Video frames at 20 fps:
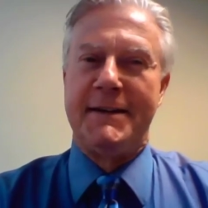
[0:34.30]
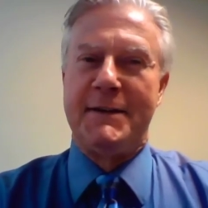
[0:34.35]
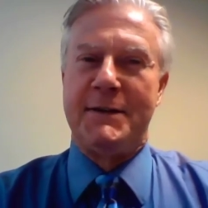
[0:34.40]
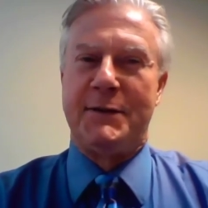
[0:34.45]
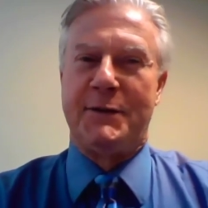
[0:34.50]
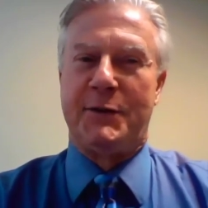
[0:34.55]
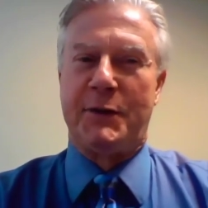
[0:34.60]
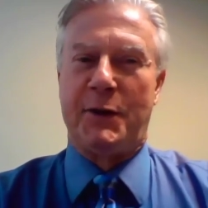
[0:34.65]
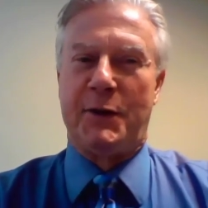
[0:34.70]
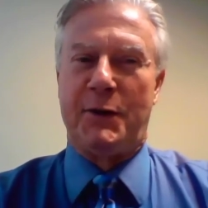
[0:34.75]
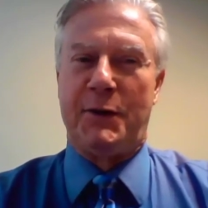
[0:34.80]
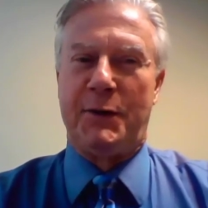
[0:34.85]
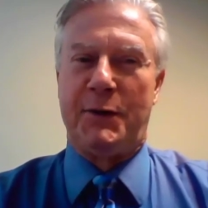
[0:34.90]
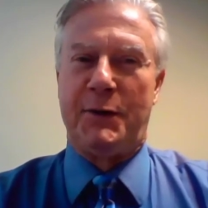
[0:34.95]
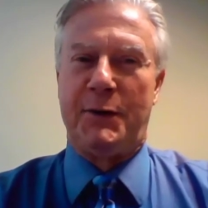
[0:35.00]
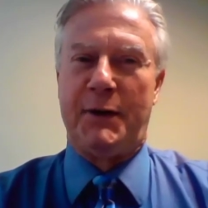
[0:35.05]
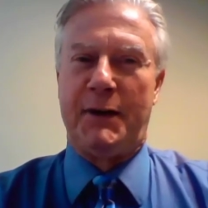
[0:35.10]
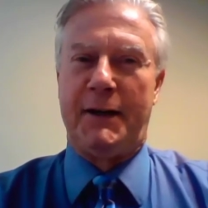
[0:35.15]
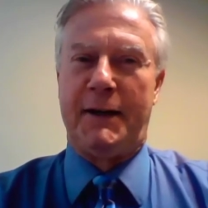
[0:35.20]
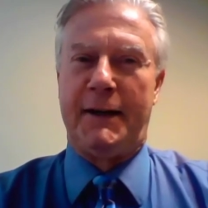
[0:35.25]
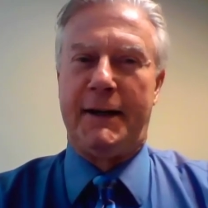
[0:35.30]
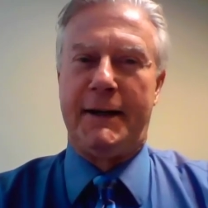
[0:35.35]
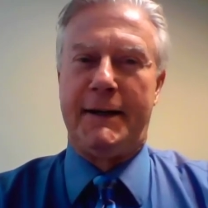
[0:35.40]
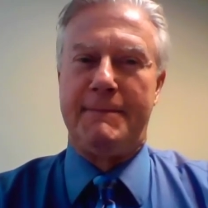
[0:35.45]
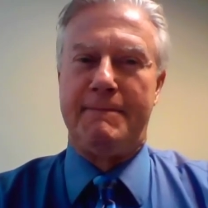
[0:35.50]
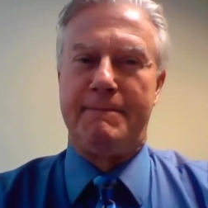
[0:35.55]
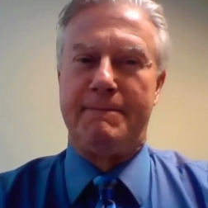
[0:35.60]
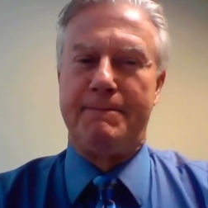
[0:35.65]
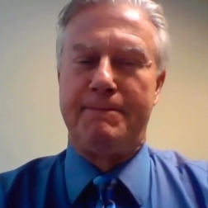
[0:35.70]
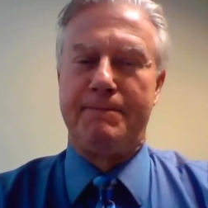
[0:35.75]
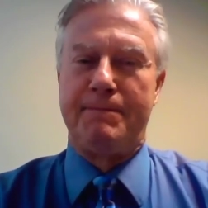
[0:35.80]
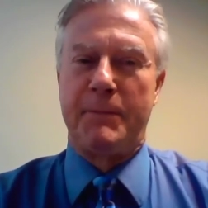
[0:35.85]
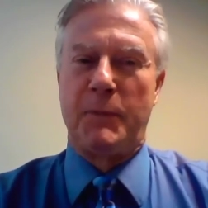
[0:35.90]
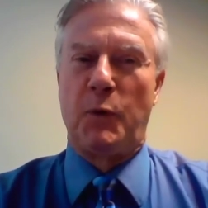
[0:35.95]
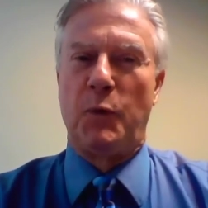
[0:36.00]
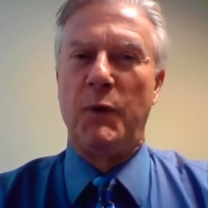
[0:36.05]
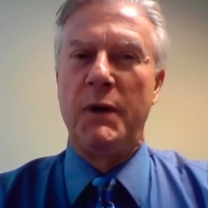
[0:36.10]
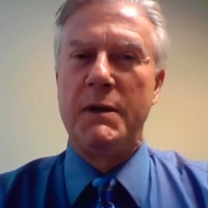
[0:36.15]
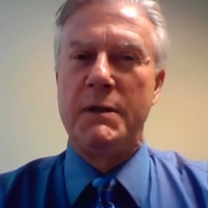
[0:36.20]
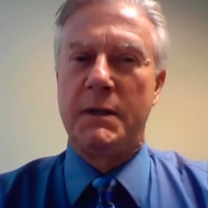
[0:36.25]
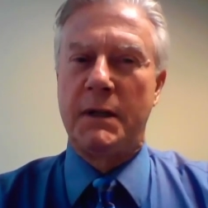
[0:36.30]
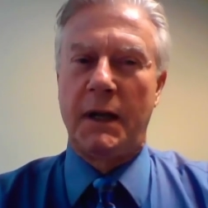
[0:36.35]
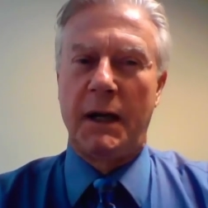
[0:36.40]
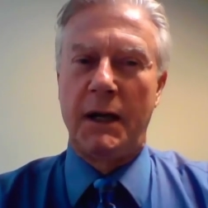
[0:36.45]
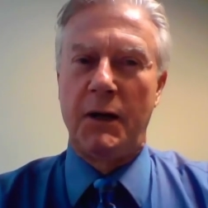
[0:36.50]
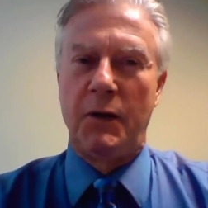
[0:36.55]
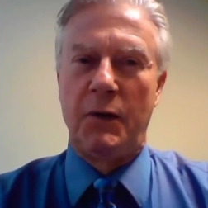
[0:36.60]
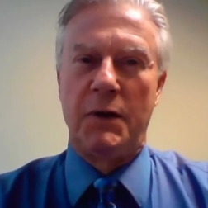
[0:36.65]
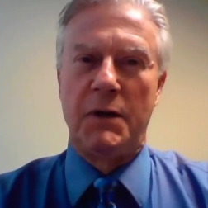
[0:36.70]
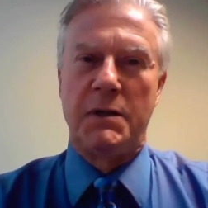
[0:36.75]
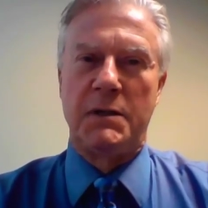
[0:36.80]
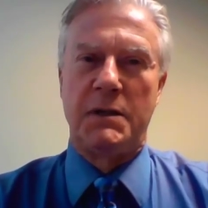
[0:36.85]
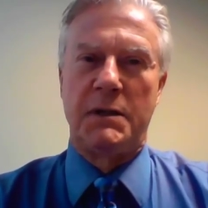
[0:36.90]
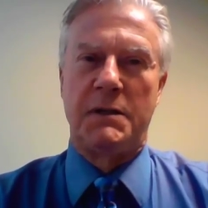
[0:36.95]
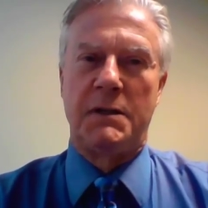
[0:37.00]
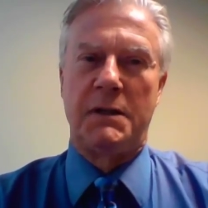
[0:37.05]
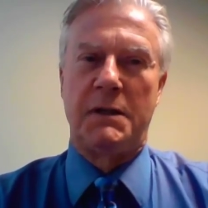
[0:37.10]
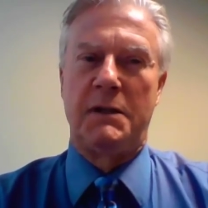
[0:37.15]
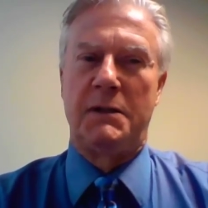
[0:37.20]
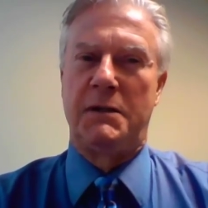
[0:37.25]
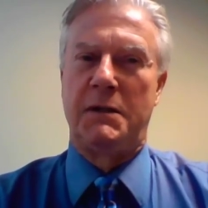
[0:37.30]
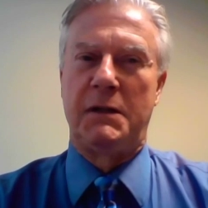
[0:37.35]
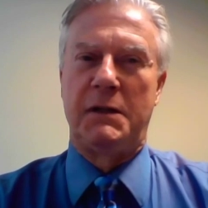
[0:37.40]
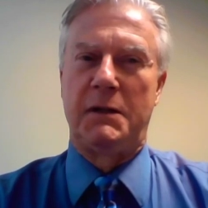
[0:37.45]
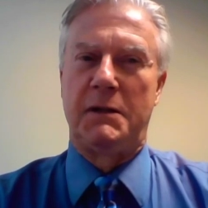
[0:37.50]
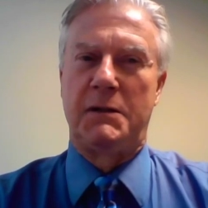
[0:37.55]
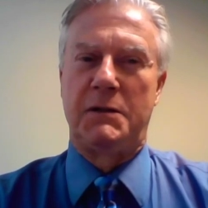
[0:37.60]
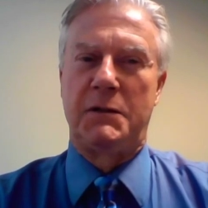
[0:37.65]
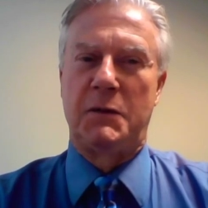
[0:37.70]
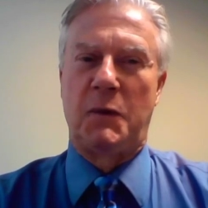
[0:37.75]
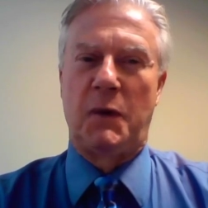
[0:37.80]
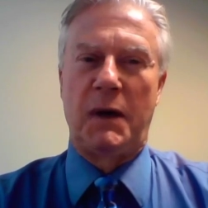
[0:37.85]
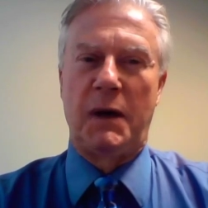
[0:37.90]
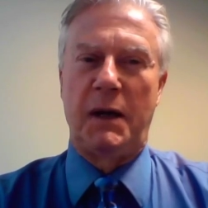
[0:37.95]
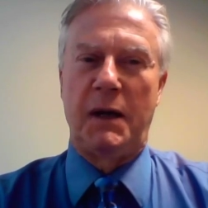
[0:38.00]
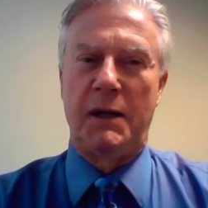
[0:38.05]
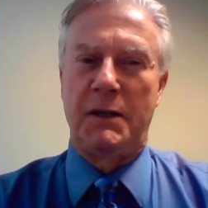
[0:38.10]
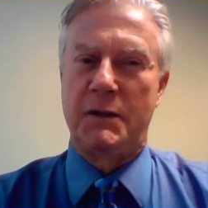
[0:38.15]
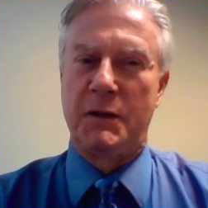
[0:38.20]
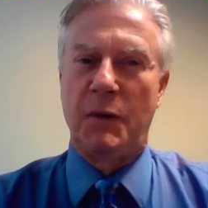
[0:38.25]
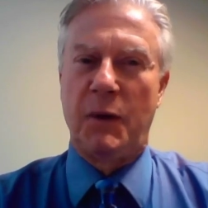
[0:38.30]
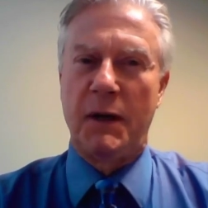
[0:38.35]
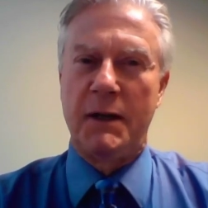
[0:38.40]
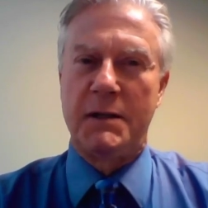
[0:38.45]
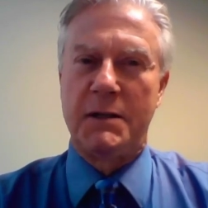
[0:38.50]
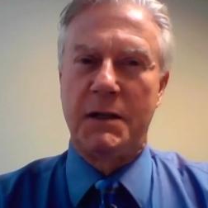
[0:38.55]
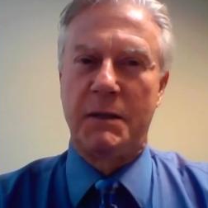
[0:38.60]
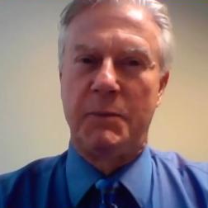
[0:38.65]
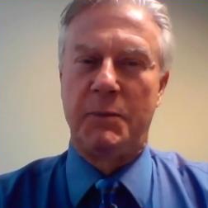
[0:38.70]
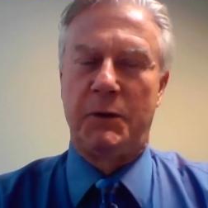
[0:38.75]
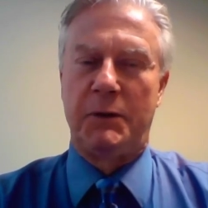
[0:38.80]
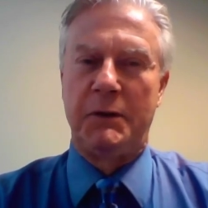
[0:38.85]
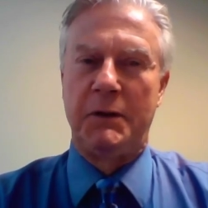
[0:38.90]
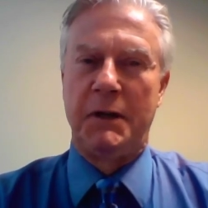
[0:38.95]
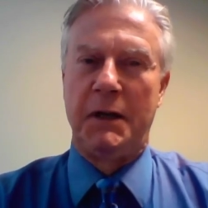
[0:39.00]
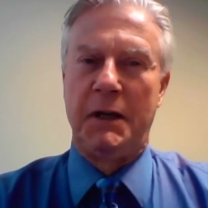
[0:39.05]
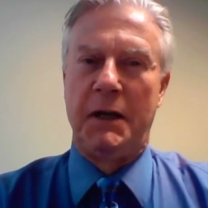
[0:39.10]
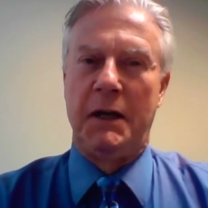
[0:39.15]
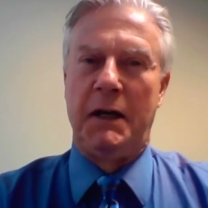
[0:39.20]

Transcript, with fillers: So um, the reason I do this is it's, it's, quite, it's quite simple.